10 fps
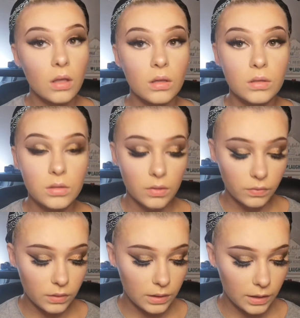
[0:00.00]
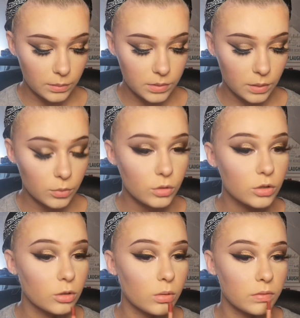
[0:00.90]
So for lips, I'm
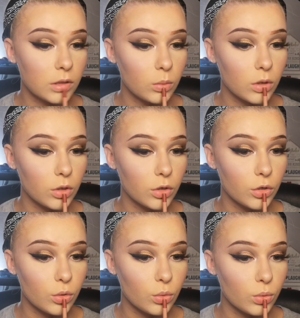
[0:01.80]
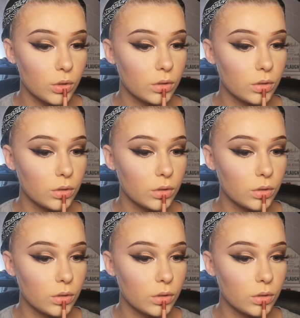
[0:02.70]
unsure whether I want a nude